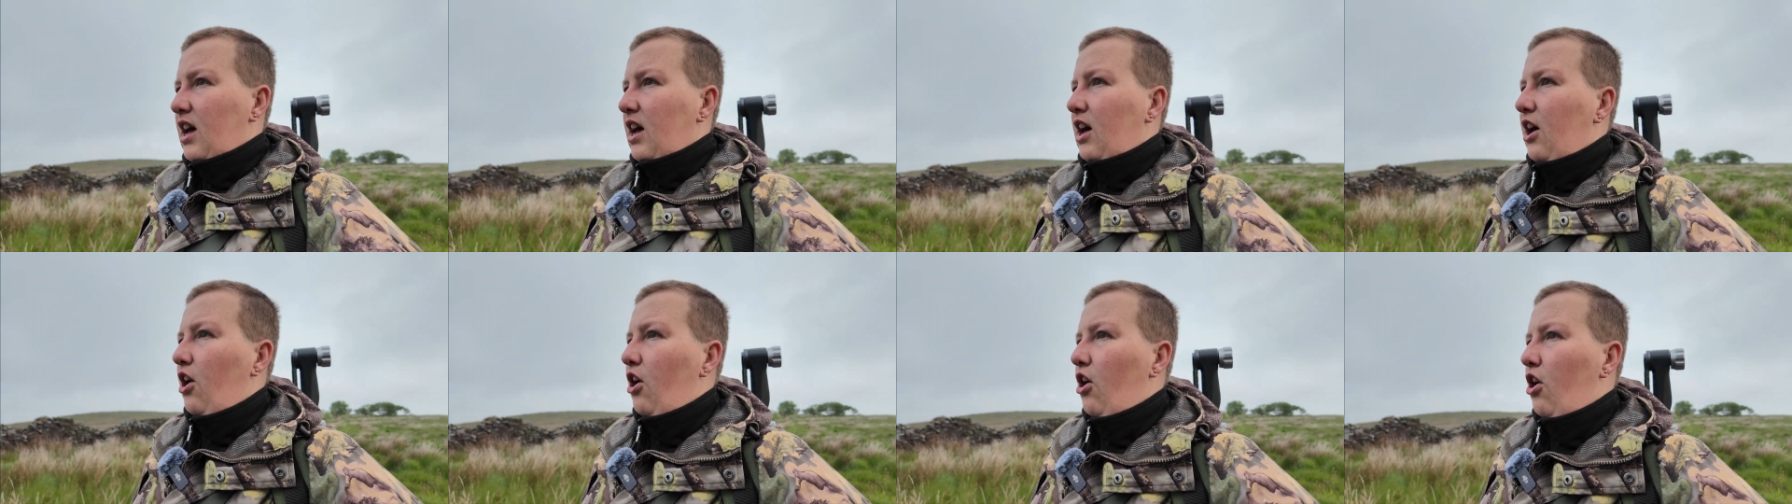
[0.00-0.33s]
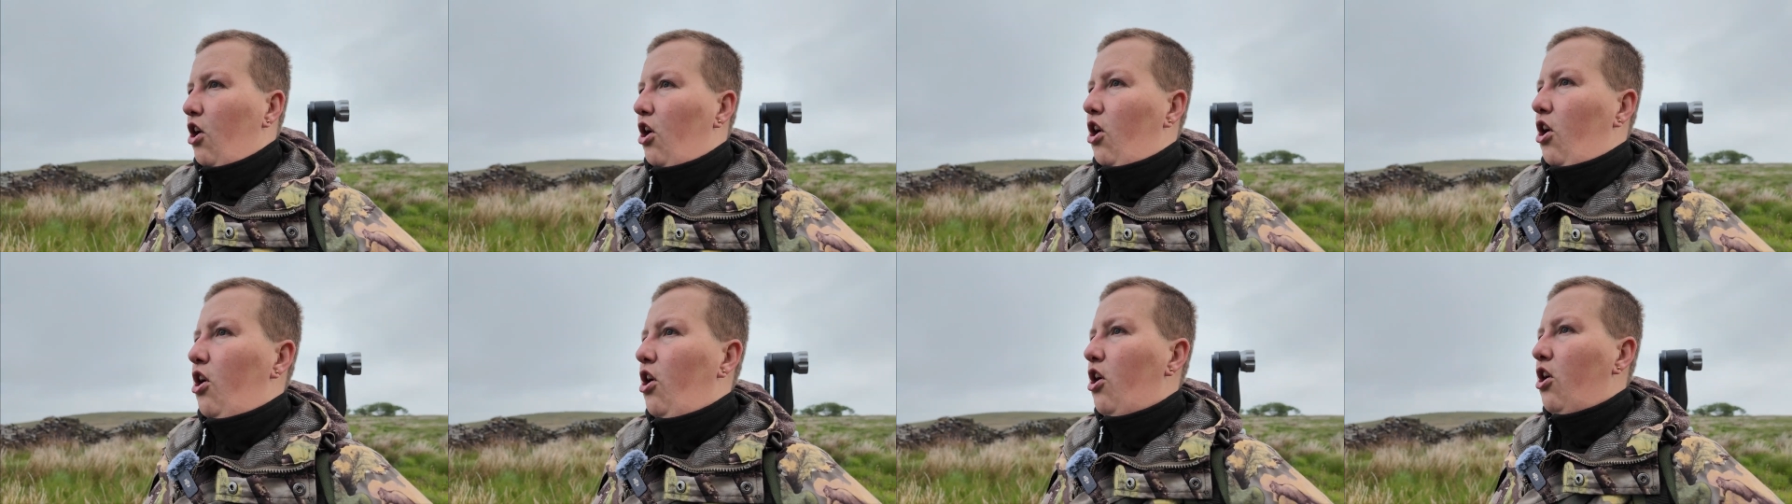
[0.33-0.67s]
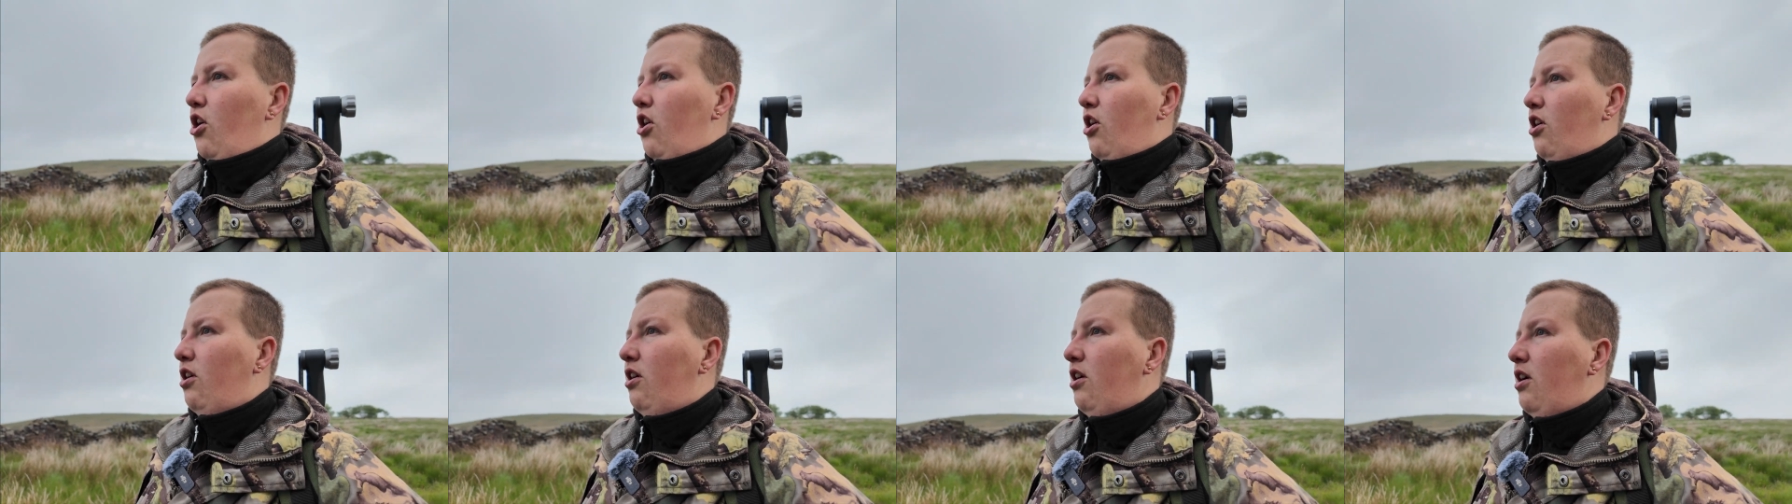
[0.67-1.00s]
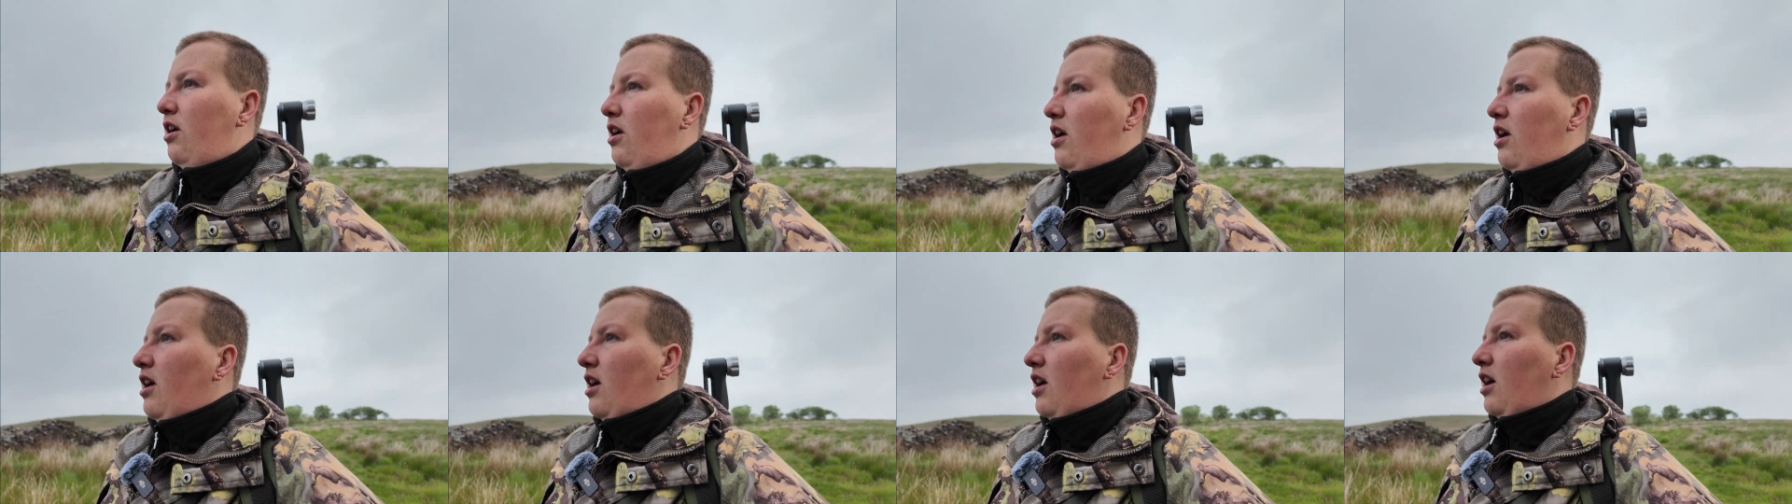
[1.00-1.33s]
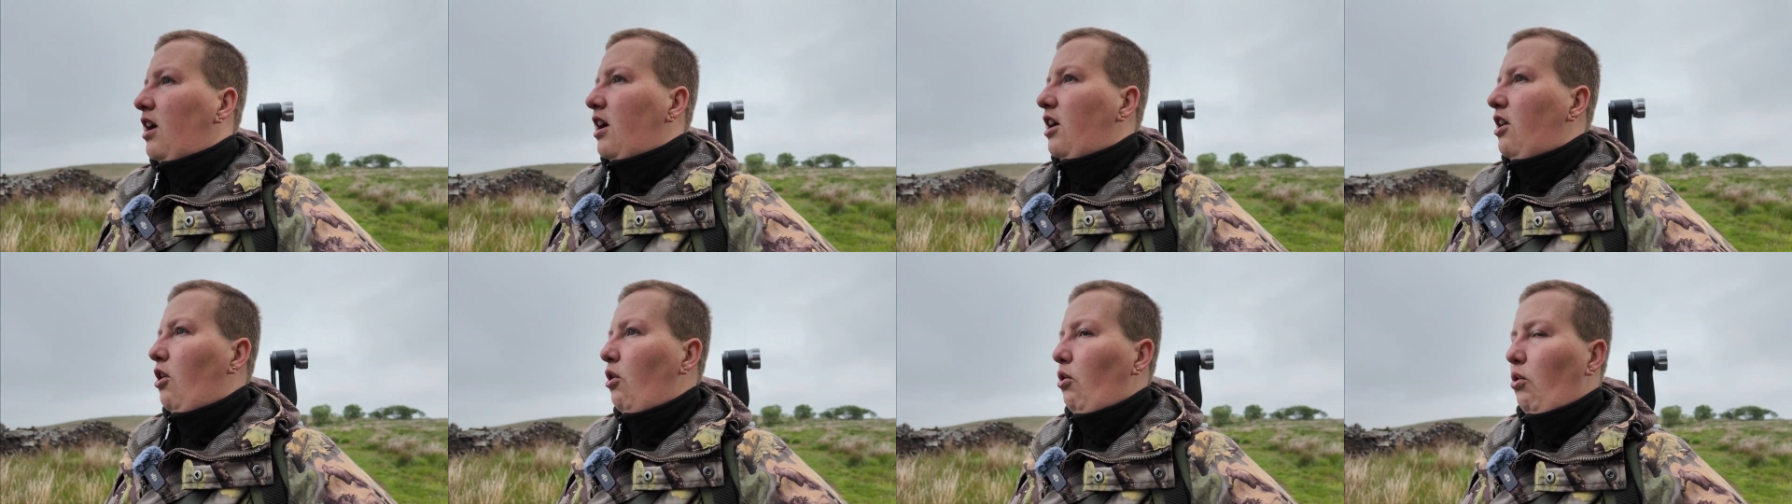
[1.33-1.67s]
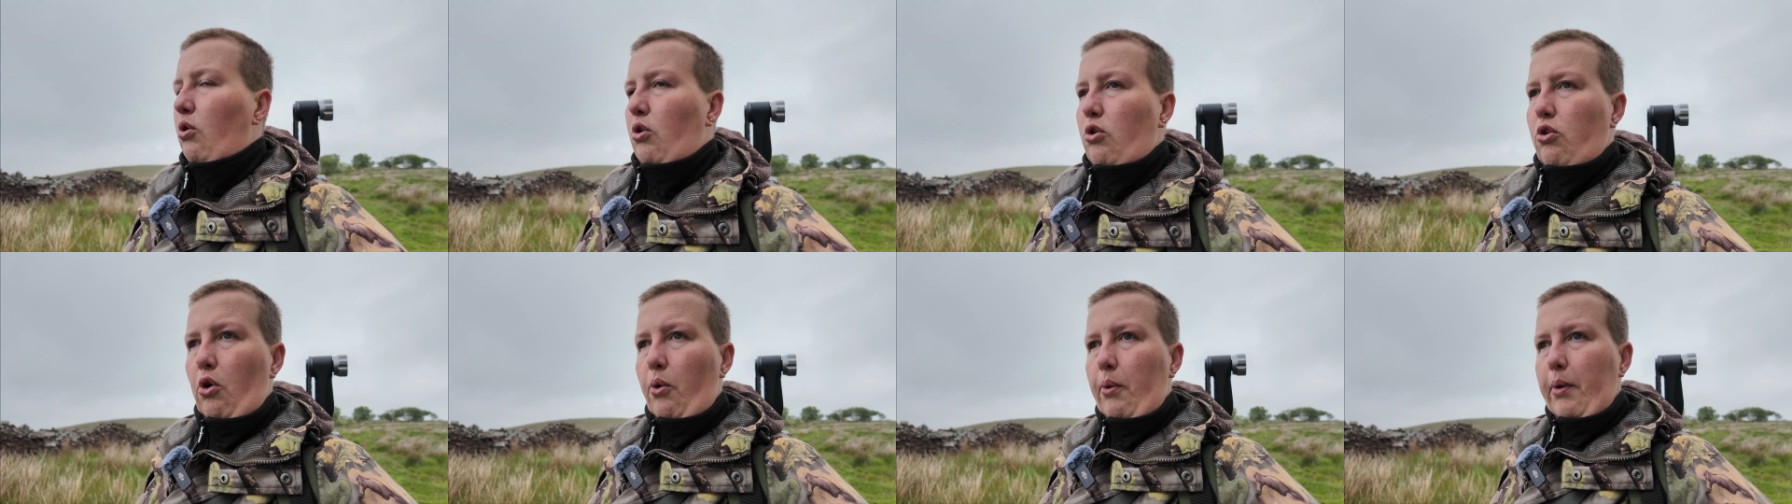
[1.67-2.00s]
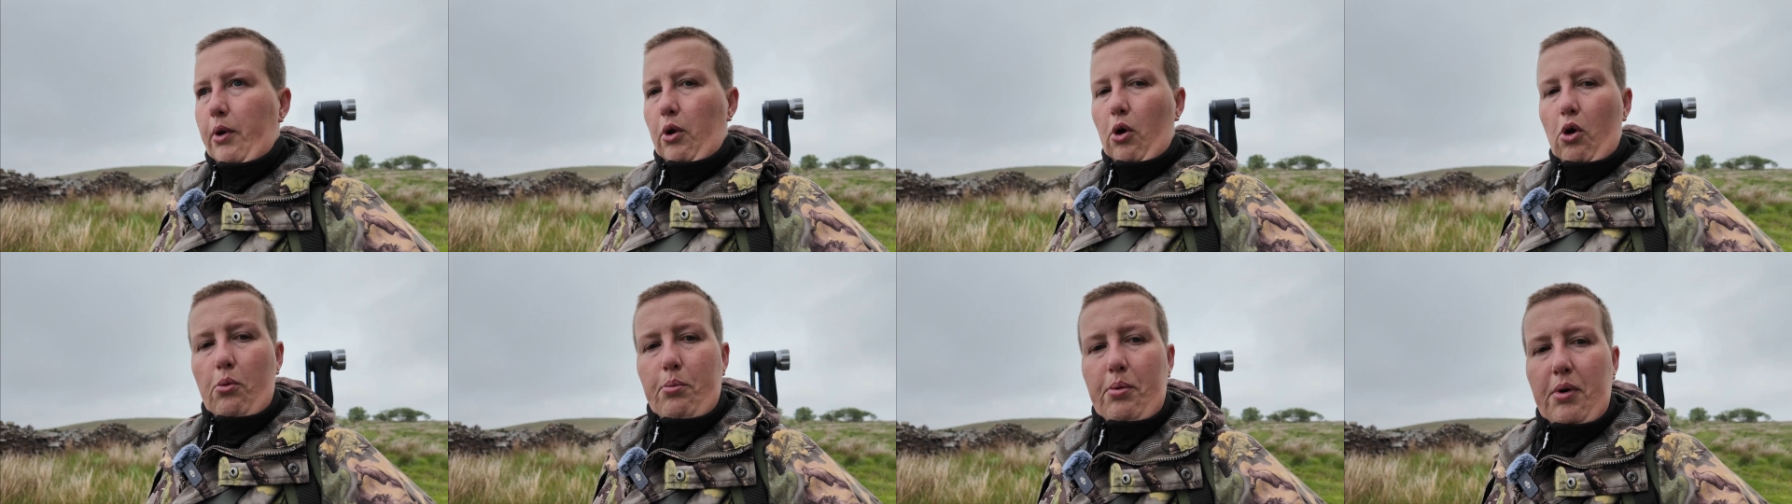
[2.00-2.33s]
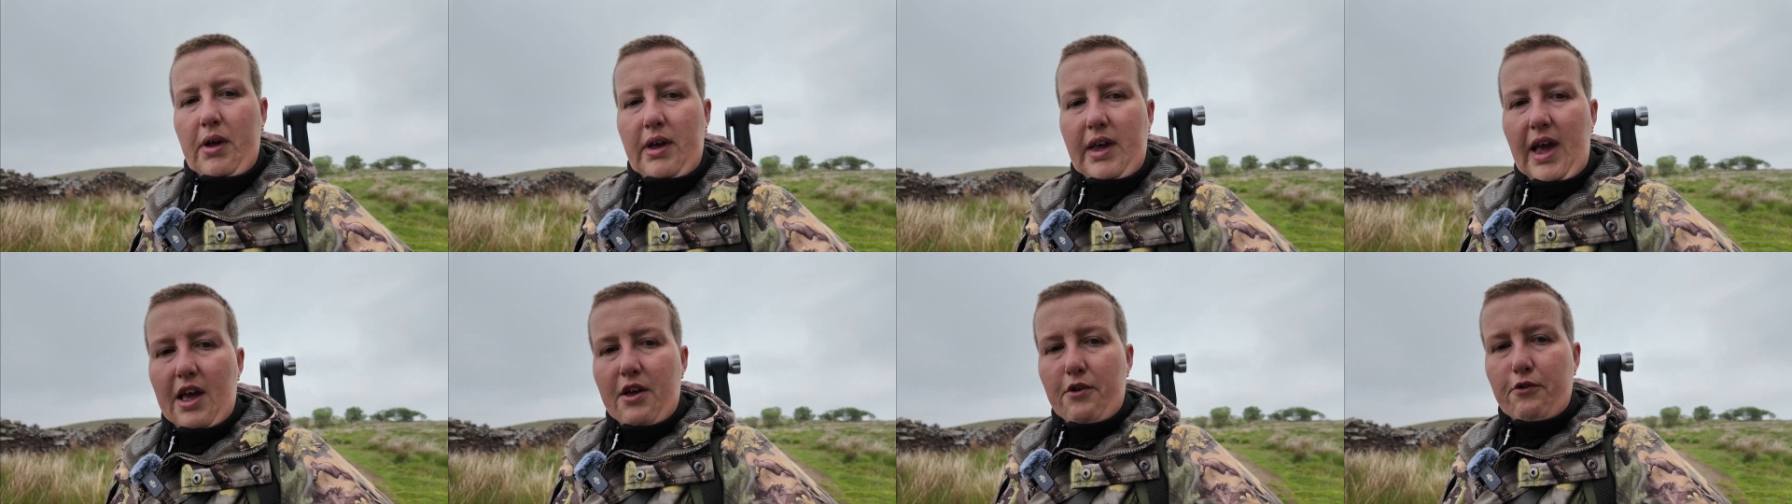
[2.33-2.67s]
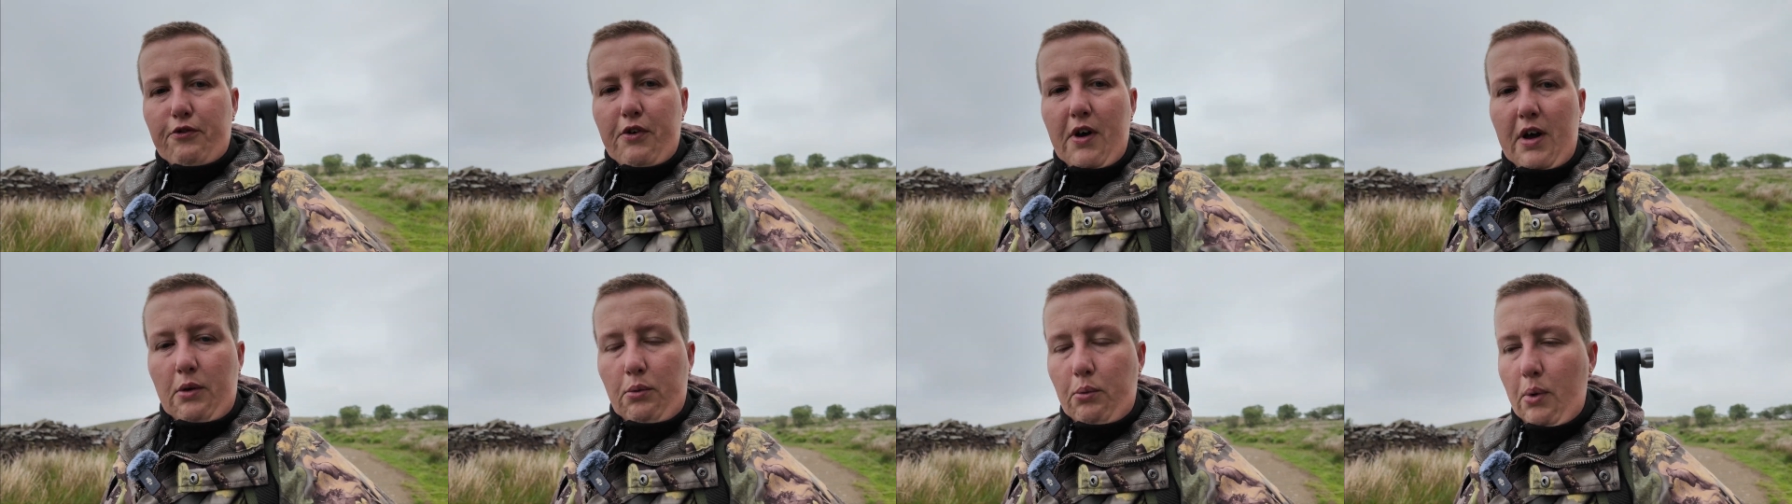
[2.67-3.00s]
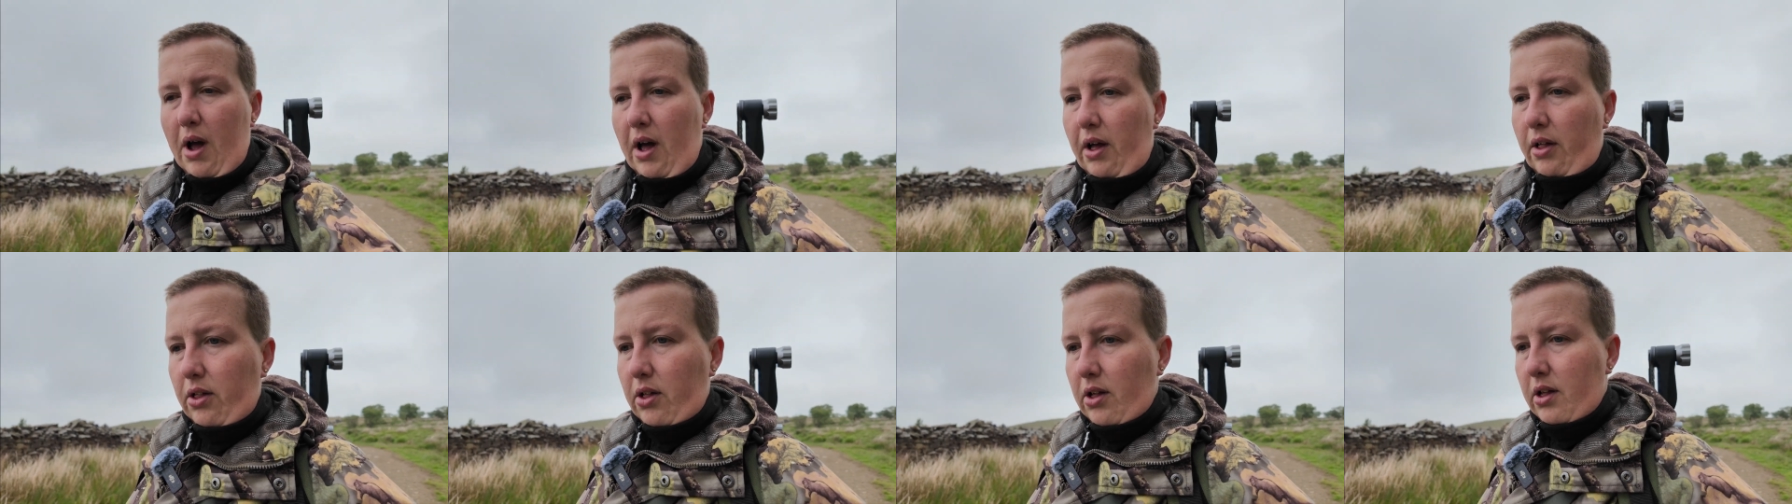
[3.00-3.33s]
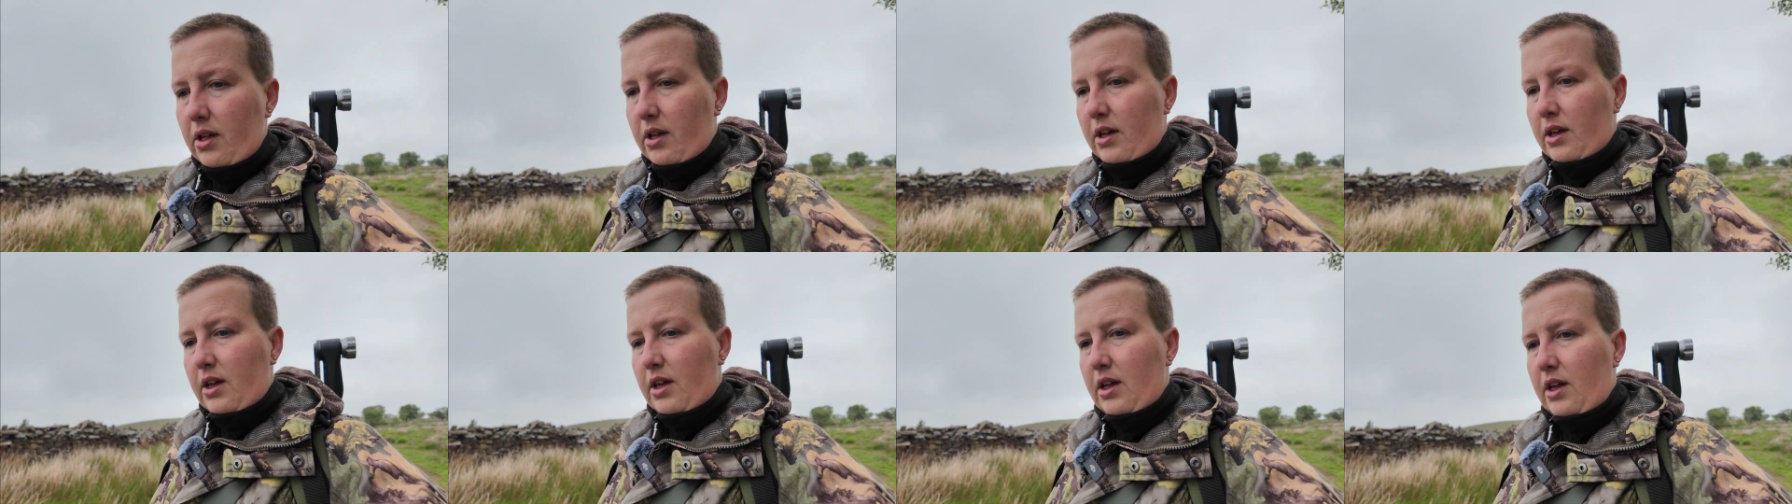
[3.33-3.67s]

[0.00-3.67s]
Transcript: growing up, getting fed well,